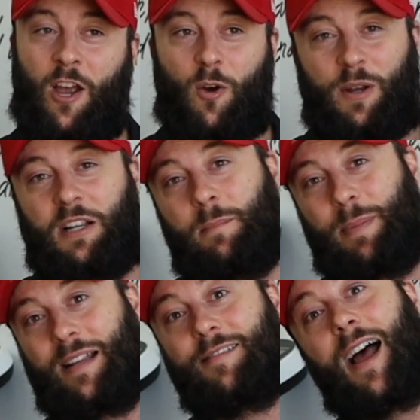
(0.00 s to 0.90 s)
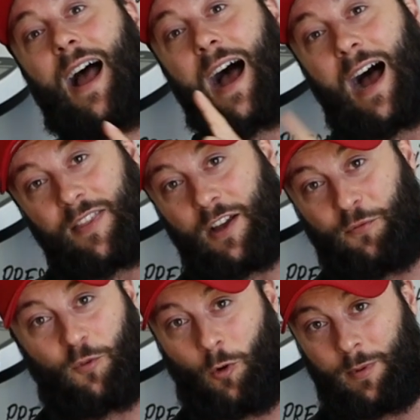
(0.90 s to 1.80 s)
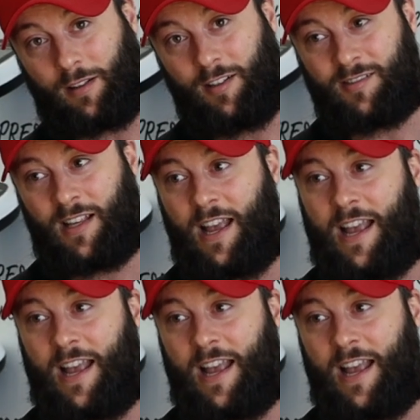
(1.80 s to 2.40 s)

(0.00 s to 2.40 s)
When compared to other formulas,